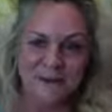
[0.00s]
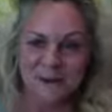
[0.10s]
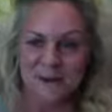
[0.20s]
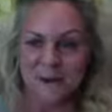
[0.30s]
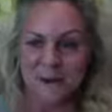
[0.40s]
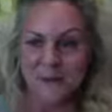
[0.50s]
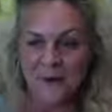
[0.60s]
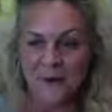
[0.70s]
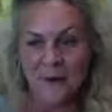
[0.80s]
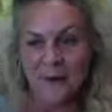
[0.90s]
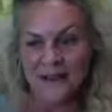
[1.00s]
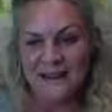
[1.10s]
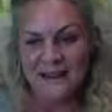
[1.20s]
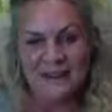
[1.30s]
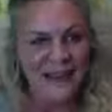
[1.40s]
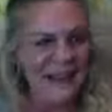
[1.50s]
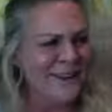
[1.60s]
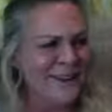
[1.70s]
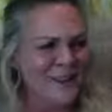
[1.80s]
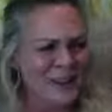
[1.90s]
or what your pets are
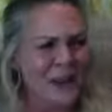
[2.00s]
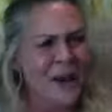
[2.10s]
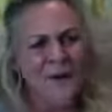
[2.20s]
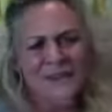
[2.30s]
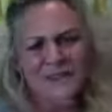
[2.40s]
saying, and just go.